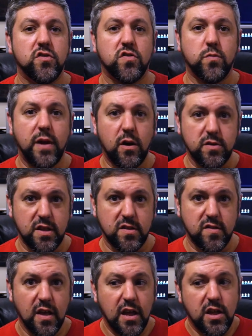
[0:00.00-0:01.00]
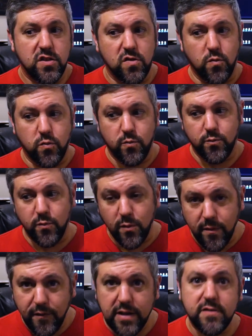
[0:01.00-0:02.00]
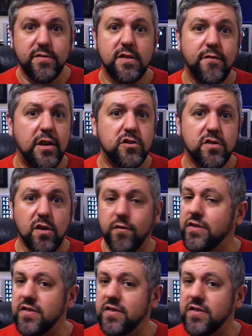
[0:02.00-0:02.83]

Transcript: surroundings to effectively defend yourself.